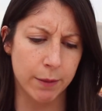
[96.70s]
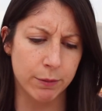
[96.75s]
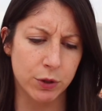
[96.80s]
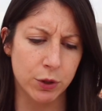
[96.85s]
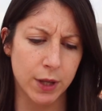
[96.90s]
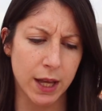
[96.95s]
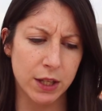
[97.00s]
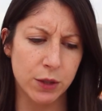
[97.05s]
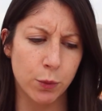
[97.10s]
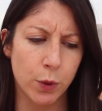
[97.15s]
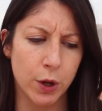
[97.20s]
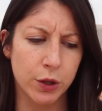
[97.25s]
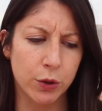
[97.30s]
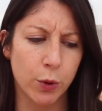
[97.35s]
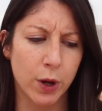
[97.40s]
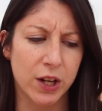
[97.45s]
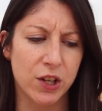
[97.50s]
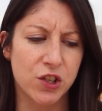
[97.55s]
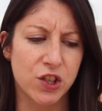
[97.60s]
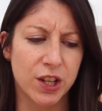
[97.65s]
So that's one
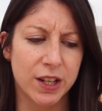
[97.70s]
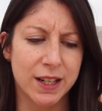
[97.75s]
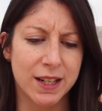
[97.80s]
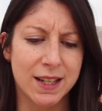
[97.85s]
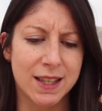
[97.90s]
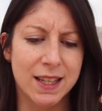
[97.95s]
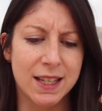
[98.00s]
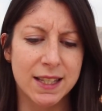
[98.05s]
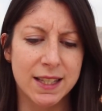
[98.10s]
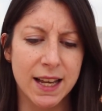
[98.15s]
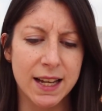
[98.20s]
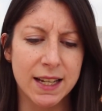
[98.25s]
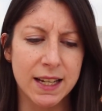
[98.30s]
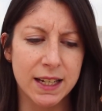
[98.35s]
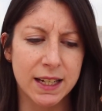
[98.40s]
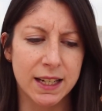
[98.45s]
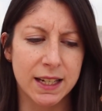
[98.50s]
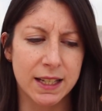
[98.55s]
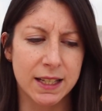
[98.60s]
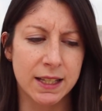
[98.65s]
question. The
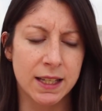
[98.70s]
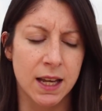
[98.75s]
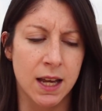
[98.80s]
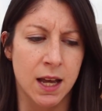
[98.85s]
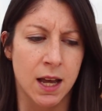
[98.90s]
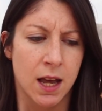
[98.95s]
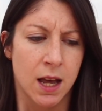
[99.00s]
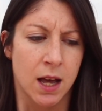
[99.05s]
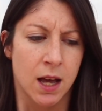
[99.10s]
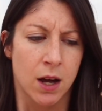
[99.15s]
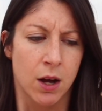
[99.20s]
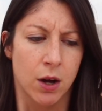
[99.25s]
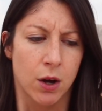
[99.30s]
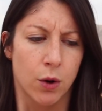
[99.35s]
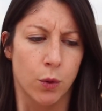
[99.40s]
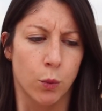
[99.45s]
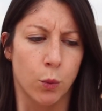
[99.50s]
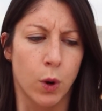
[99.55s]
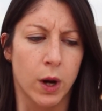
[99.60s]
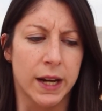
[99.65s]
second is,
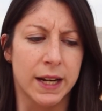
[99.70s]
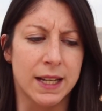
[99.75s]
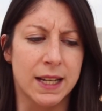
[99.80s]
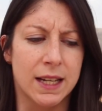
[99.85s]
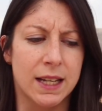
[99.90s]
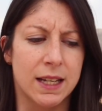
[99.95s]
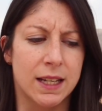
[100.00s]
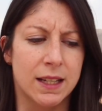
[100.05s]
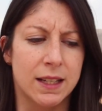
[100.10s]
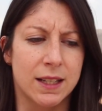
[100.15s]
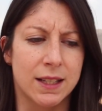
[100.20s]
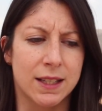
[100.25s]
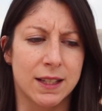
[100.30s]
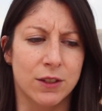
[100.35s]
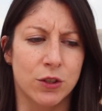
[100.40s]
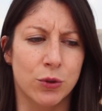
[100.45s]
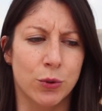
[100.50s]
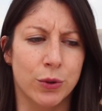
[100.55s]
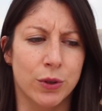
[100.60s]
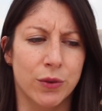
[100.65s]
what is
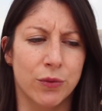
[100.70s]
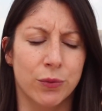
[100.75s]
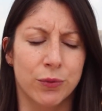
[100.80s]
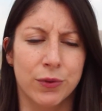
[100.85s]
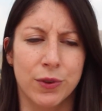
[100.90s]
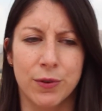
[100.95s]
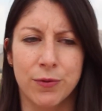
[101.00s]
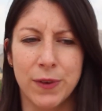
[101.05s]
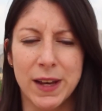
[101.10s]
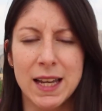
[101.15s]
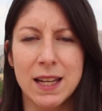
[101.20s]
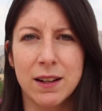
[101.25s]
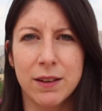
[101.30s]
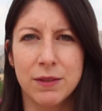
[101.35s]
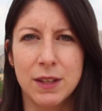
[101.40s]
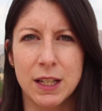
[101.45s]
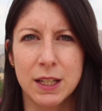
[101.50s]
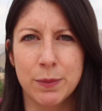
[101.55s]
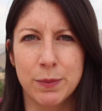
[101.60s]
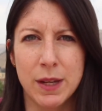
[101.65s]
sort of the fate
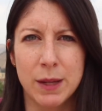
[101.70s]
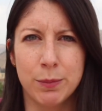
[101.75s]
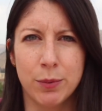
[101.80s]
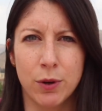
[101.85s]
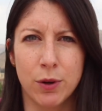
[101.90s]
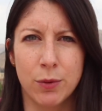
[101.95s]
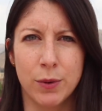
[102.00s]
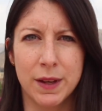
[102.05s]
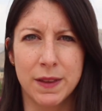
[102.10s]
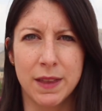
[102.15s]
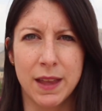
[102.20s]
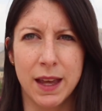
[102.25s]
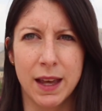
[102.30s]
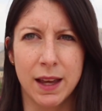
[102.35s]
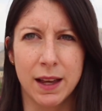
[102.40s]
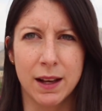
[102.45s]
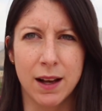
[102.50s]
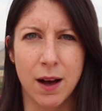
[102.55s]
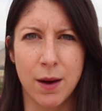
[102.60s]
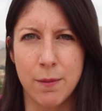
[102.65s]
of these people when
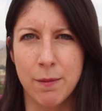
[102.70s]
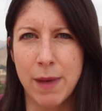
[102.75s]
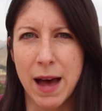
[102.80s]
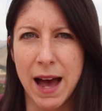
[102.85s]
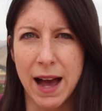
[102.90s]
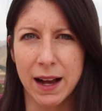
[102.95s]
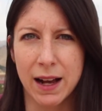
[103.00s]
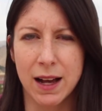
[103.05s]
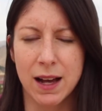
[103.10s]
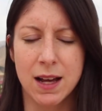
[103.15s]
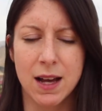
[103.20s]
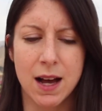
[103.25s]
they come back?